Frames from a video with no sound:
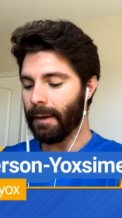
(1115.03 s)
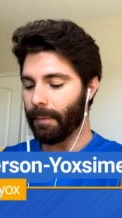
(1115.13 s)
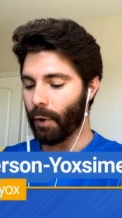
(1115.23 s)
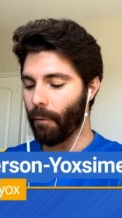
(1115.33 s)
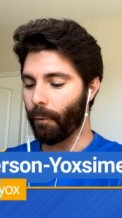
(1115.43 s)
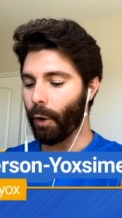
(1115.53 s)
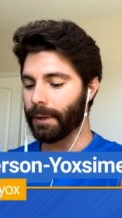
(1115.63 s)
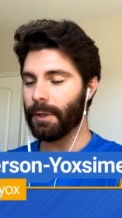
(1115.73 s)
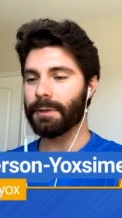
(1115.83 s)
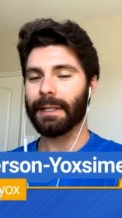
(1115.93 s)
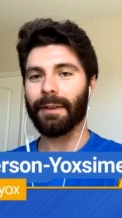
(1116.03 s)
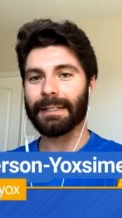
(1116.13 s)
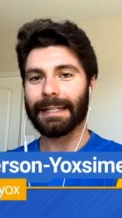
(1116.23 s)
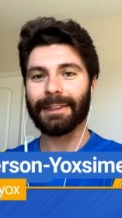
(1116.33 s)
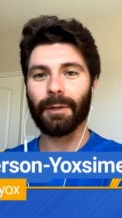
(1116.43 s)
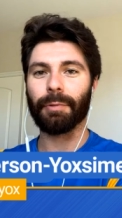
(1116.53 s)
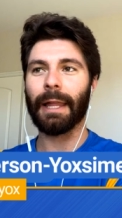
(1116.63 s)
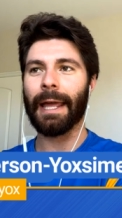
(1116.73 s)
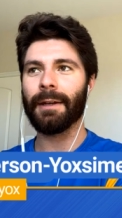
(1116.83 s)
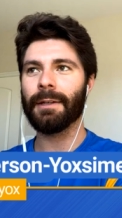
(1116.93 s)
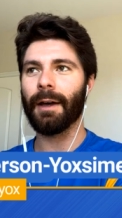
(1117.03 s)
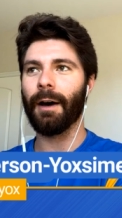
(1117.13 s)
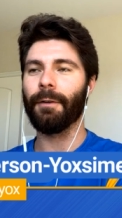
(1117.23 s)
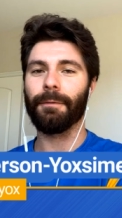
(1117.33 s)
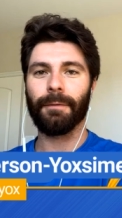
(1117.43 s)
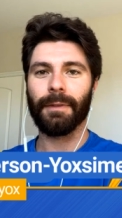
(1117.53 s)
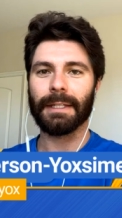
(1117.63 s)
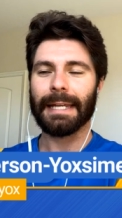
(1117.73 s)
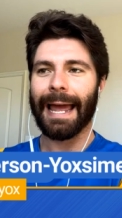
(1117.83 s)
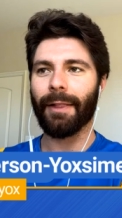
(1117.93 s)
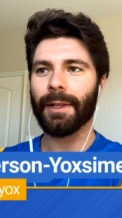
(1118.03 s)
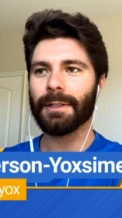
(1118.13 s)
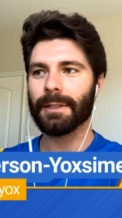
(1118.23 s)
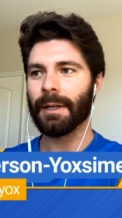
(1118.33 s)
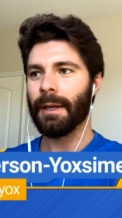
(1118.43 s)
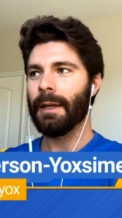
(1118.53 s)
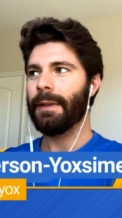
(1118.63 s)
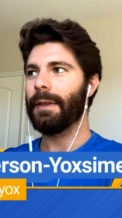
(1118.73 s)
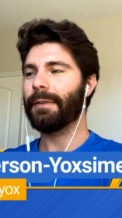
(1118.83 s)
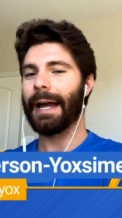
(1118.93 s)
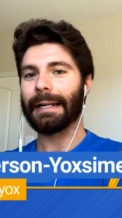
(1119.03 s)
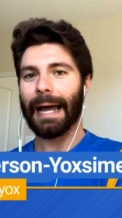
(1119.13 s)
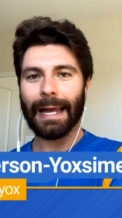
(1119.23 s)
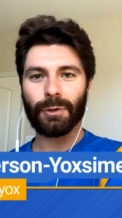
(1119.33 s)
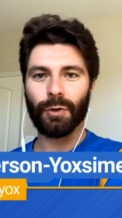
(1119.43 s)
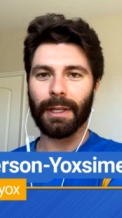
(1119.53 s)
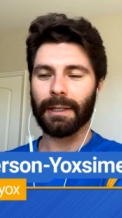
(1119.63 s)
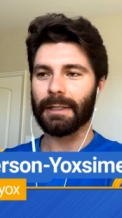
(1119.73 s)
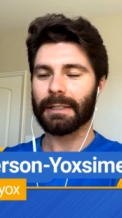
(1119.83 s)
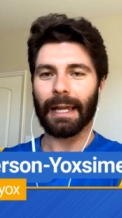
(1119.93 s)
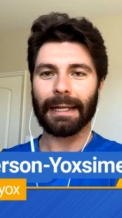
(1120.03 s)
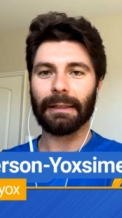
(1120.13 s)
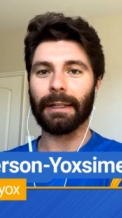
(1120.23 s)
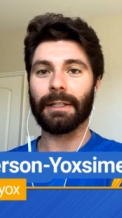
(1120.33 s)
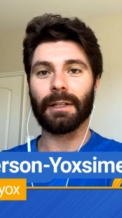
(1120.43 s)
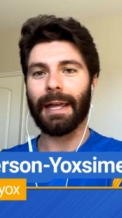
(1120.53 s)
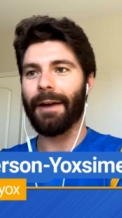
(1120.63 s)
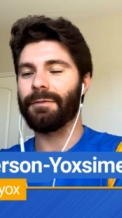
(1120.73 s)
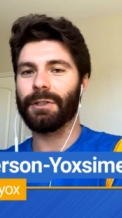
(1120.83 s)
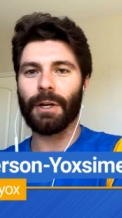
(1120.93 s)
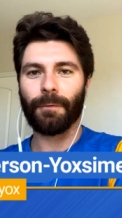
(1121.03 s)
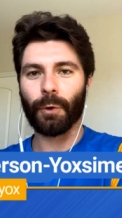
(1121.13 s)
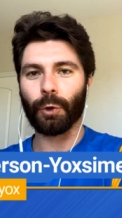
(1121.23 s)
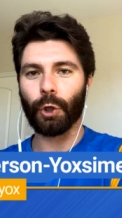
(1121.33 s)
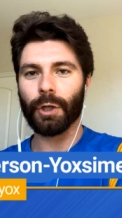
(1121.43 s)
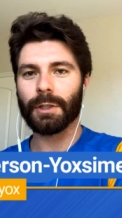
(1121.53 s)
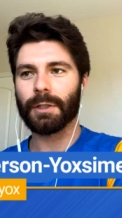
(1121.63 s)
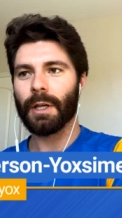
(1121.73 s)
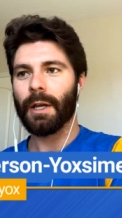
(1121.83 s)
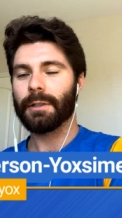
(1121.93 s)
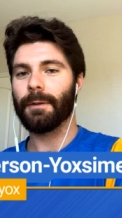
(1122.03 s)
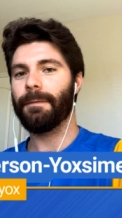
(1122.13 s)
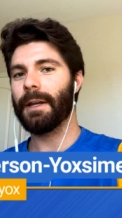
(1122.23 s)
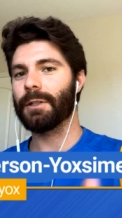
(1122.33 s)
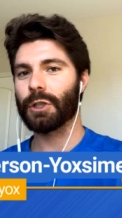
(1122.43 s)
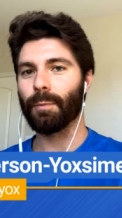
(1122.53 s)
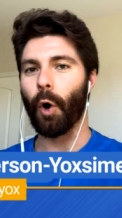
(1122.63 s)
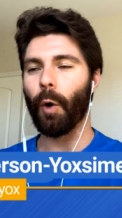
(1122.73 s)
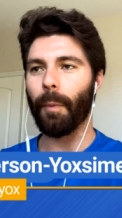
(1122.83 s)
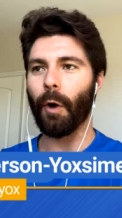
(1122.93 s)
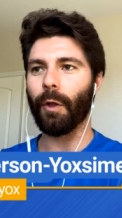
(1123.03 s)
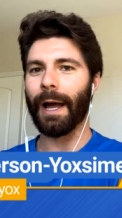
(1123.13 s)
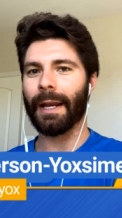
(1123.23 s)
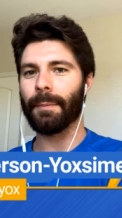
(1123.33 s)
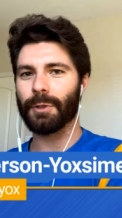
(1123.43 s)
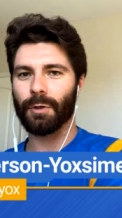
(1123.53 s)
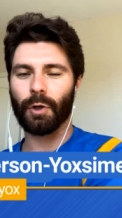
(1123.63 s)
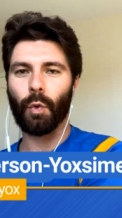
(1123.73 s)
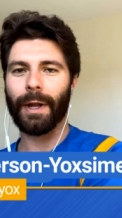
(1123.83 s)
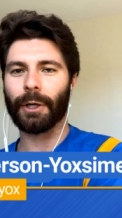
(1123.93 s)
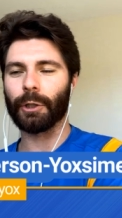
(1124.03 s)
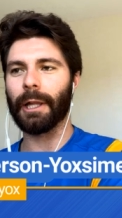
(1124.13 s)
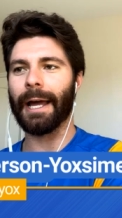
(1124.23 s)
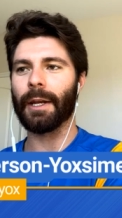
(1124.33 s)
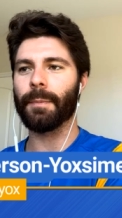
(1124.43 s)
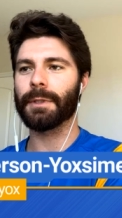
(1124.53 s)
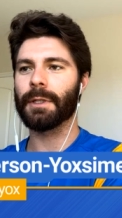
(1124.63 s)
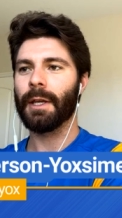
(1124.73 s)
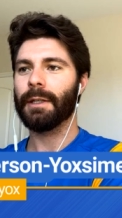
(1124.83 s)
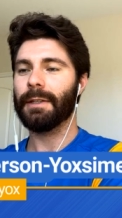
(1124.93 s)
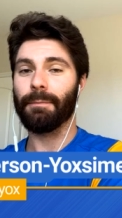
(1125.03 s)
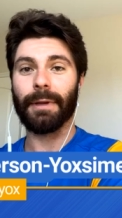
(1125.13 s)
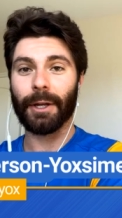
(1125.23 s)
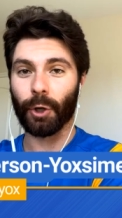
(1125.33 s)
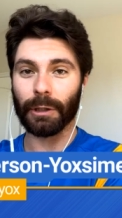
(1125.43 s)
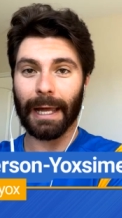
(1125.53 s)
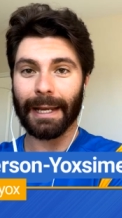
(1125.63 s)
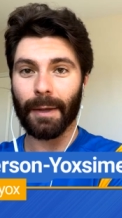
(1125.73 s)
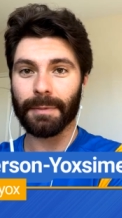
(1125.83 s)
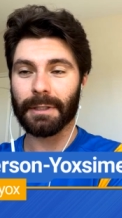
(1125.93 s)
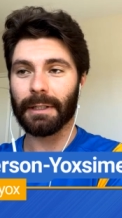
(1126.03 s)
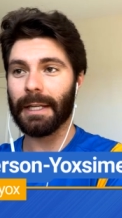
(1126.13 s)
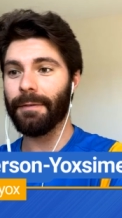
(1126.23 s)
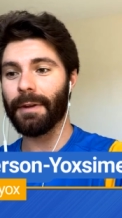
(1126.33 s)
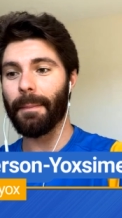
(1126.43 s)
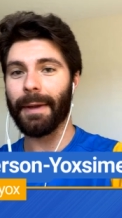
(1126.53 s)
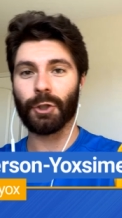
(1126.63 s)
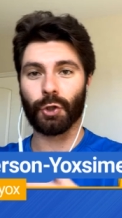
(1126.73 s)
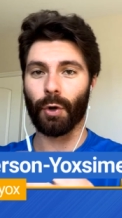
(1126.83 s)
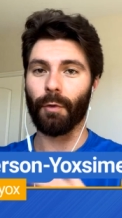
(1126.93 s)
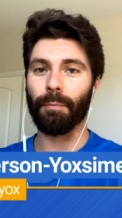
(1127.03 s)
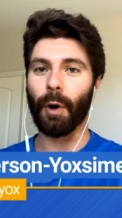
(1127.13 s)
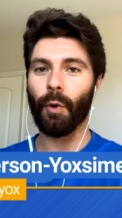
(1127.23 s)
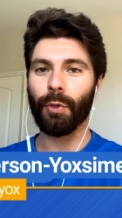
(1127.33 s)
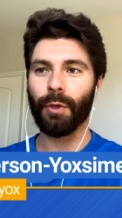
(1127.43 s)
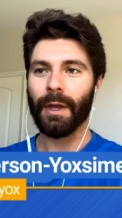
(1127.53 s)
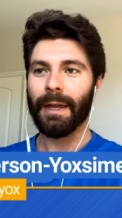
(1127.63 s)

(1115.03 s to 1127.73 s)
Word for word: But overall, UCLA's got the blend of the talent. They've got guys who they can cycle in to have different looks to face small ball lineups, quicker lineups, bigger lineups, even a mixture of both.